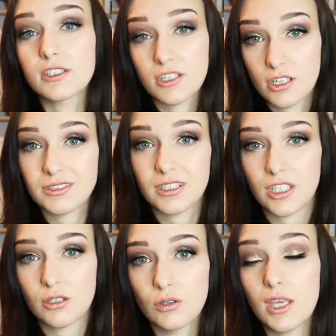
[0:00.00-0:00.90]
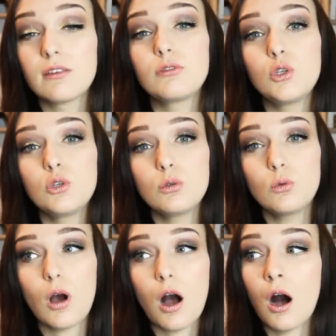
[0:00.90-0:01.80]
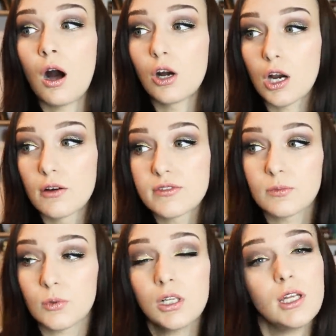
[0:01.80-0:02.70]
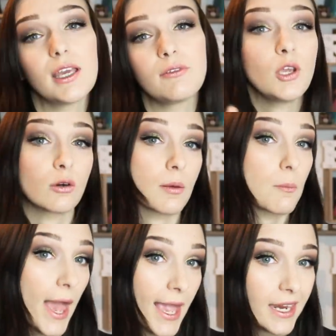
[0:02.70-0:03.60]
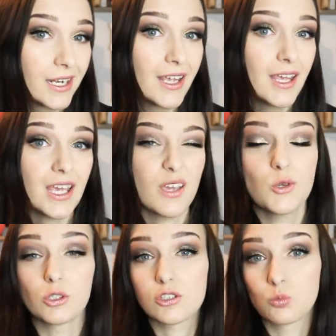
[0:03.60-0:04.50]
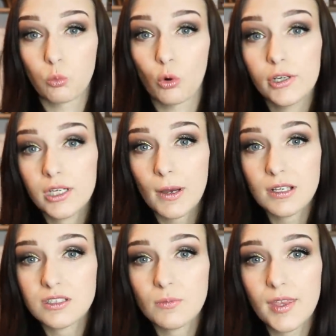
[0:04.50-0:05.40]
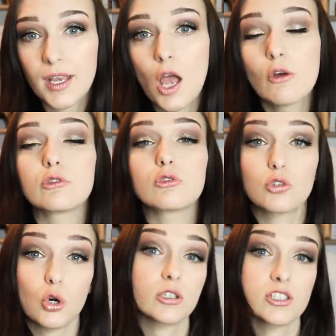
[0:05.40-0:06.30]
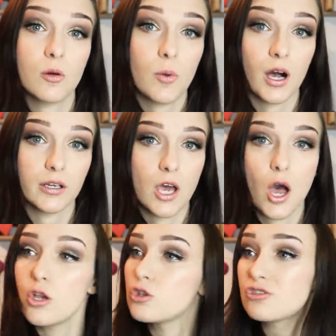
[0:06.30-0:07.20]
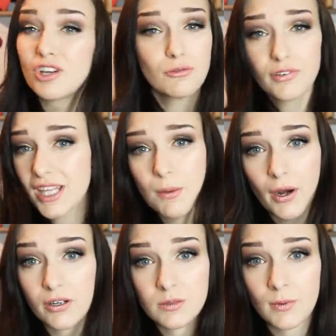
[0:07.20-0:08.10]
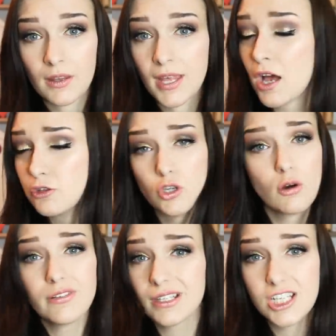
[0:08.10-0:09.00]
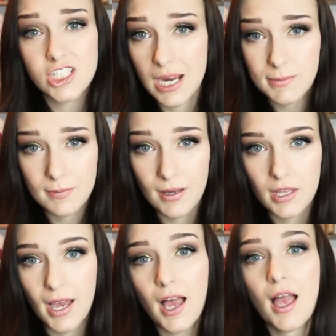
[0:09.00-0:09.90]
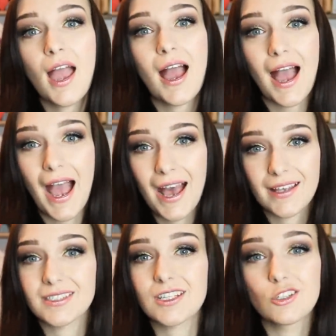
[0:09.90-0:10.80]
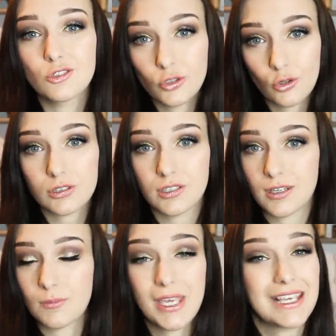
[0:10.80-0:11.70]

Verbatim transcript: that's hurting you. If you are uncomfortable, if you're in pain, if you're just worried about something, talk to your partner. Don't feel embarrassed about that. Don't feel ashamed about that. Ask, talk to them.